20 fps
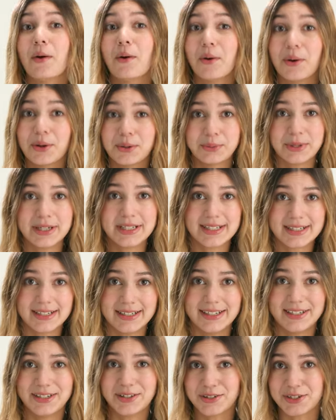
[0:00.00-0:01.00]
always
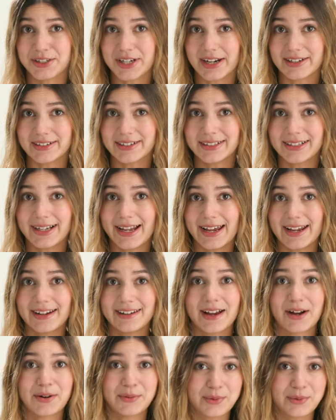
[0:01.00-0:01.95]
clean your genital area